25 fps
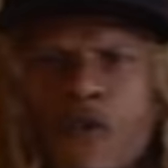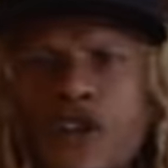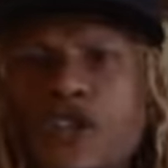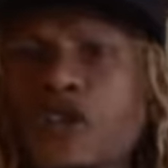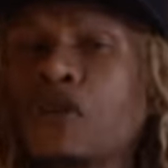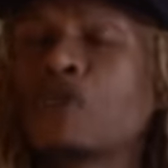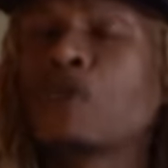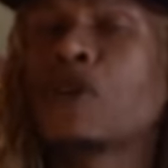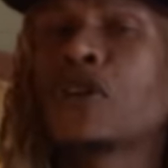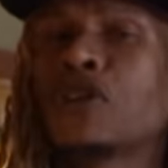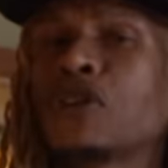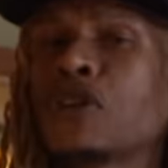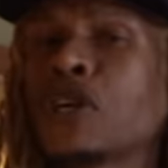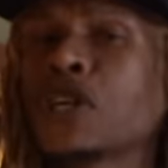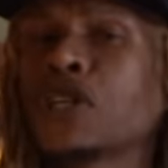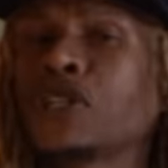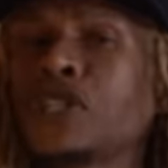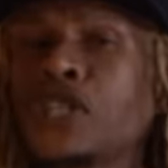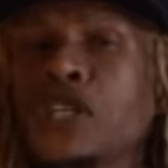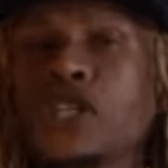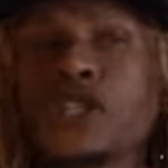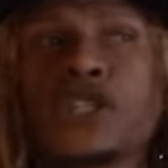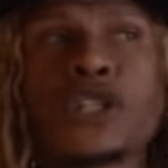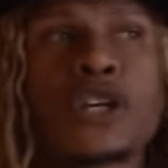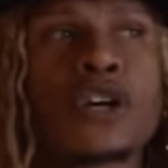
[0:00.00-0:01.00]
When you win, you get
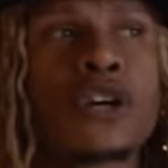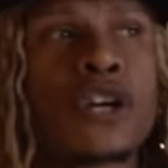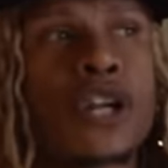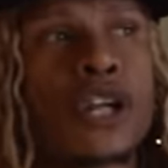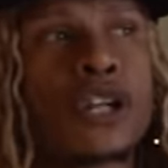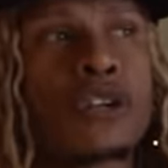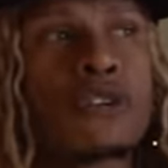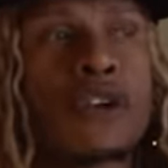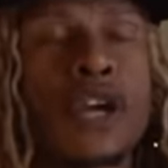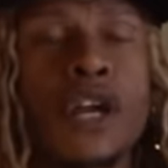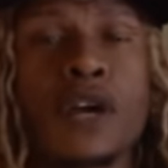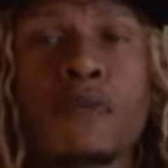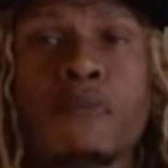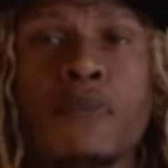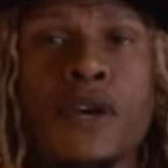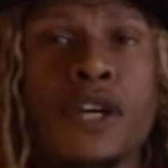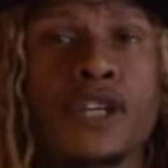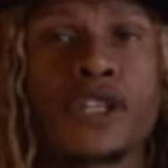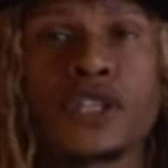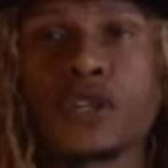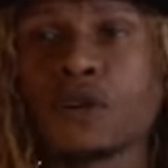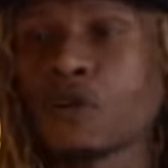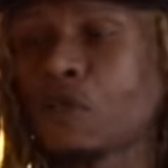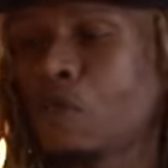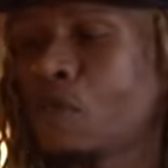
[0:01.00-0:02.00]
a t-shirt and you get a
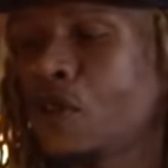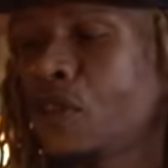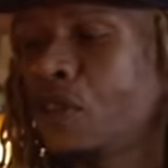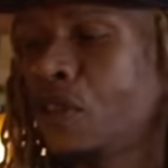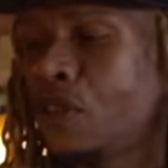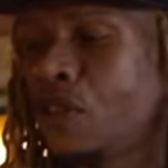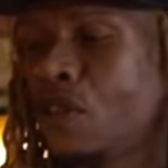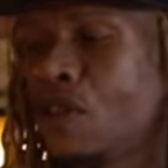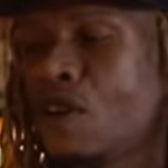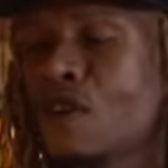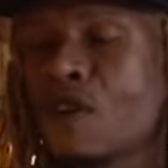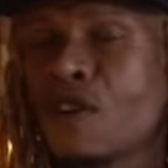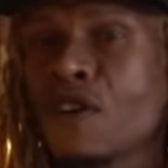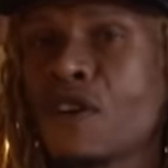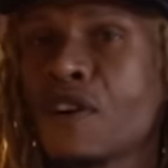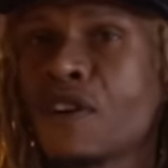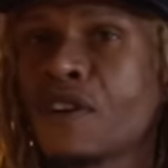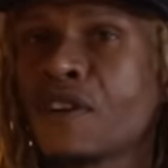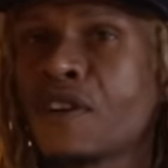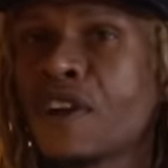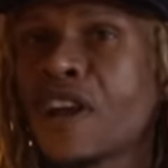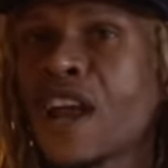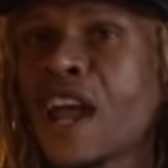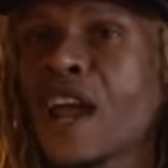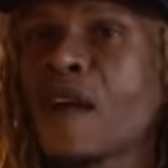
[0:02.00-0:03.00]
picture with
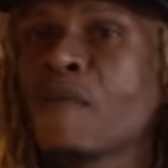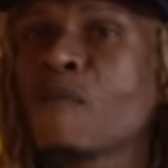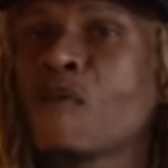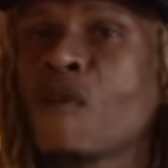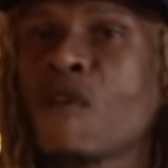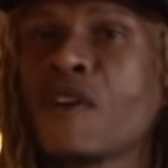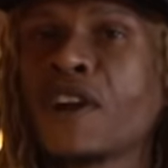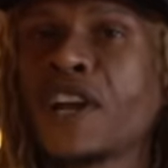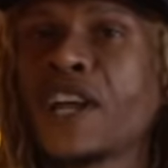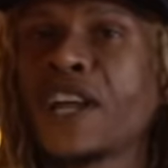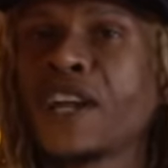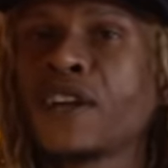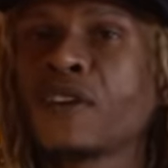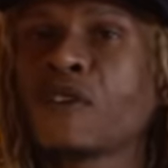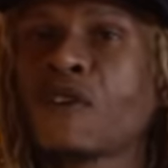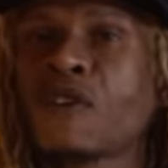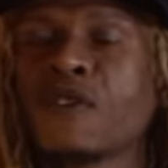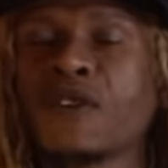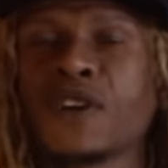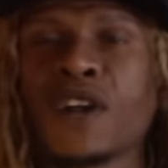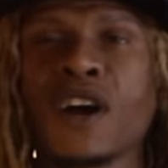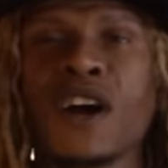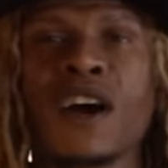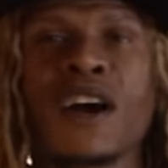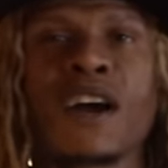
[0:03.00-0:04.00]
your name on it
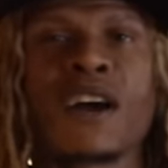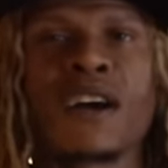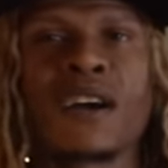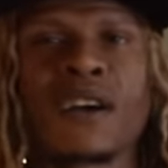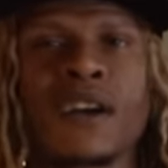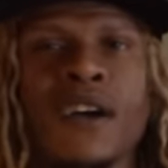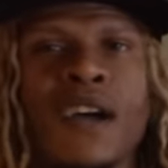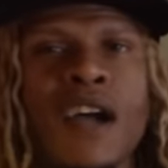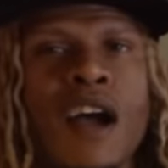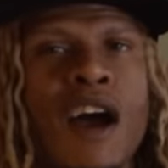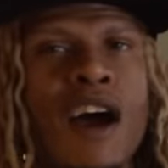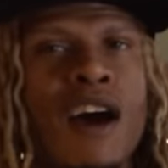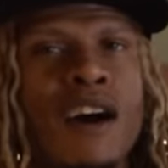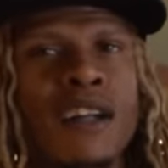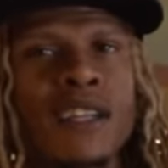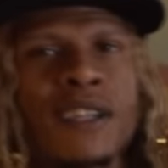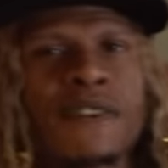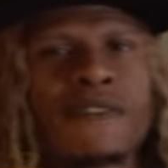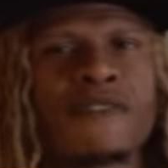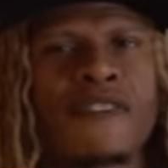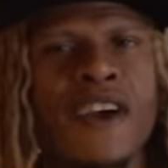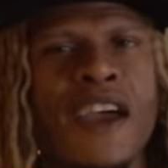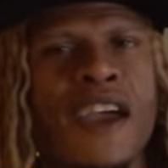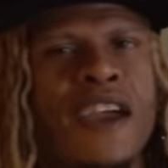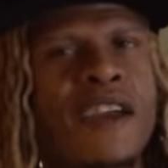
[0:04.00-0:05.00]
on our Hall
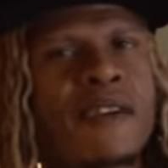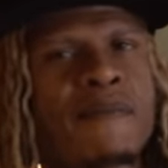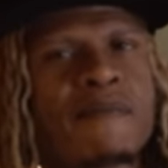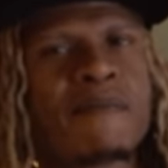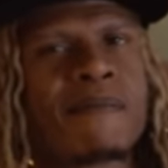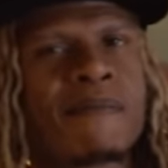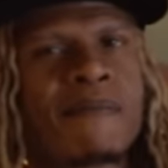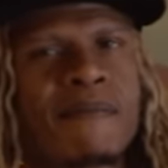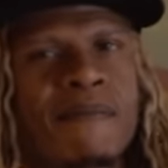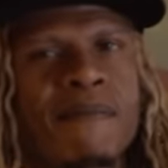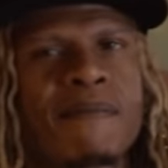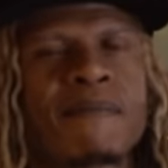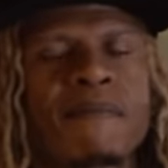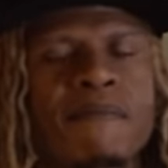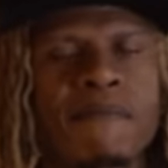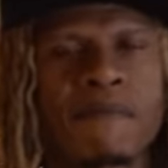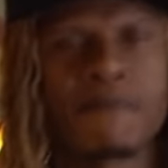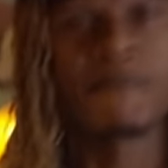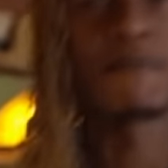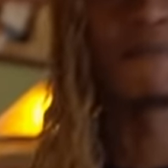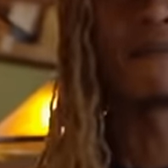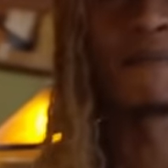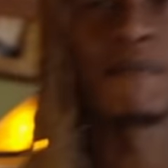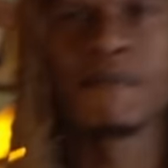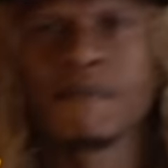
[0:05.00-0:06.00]
of Fame. Cool.
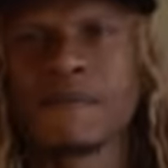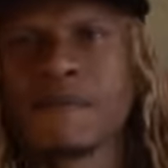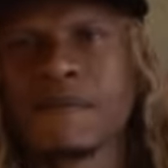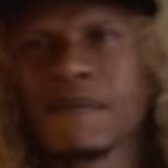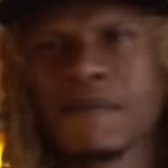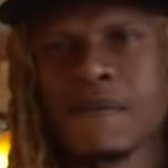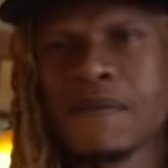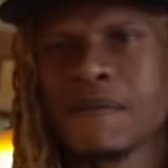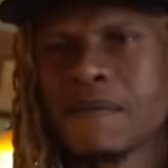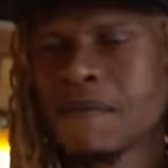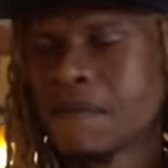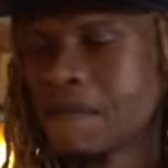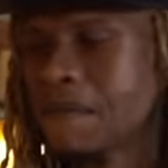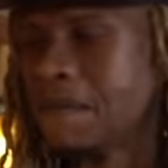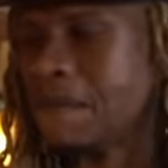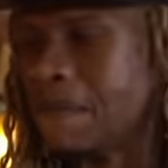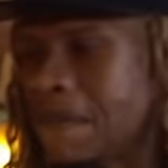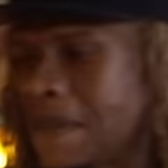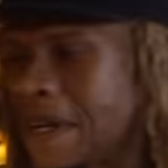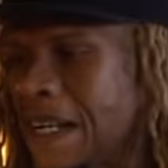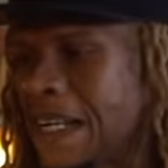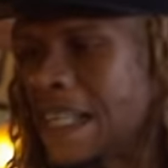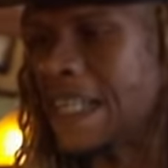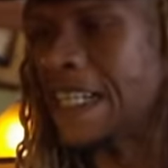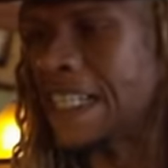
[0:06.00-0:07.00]
Awesome. Right.
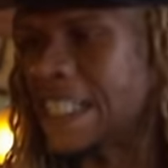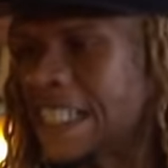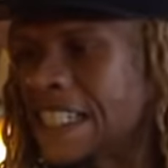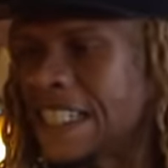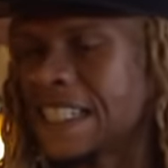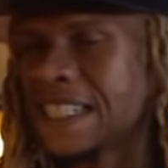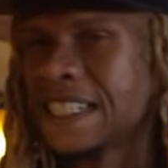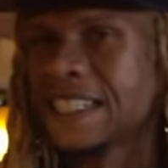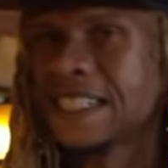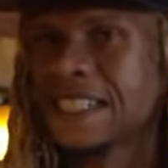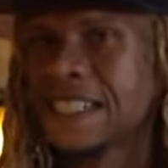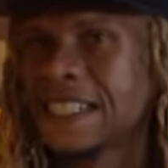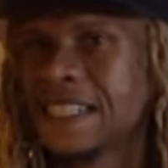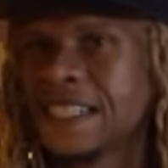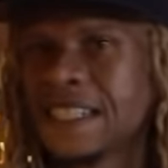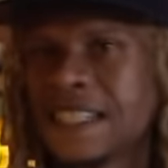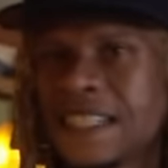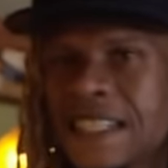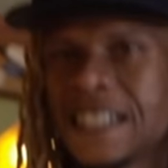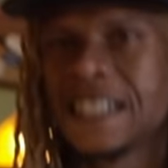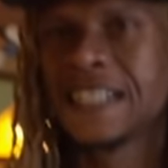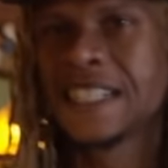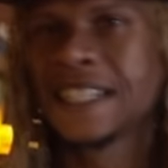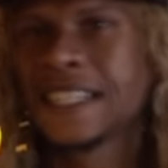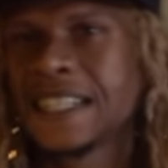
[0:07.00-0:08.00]
Do you think,
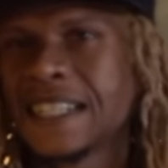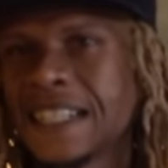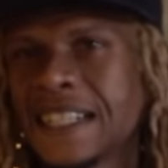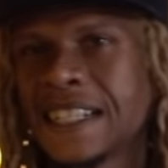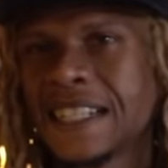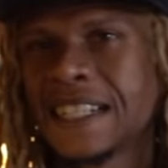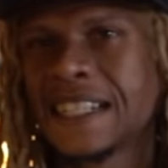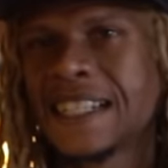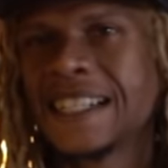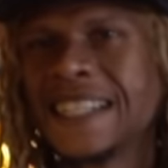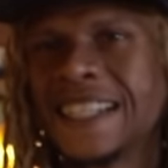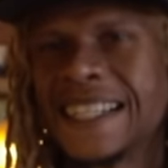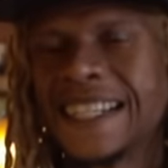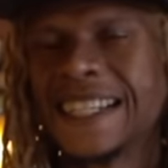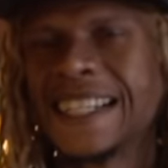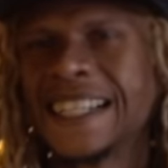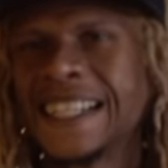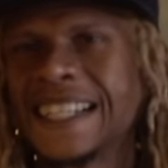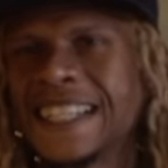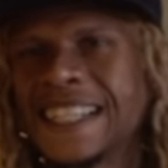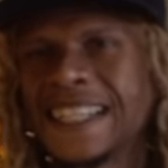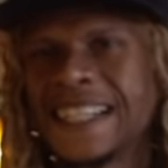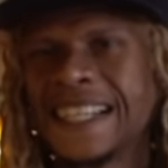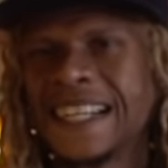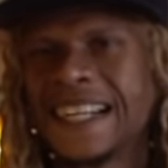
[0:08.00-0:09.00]
looking at me right now, do you think I
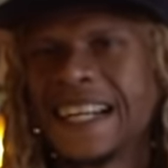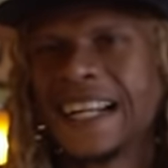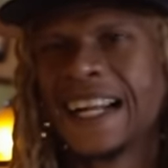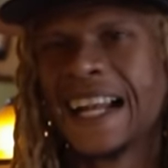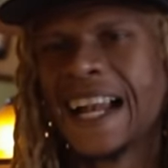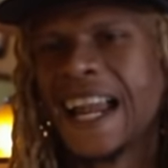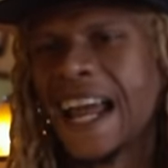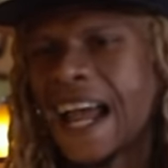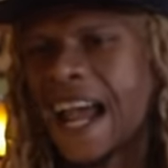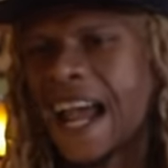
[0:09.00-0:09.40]
can do this?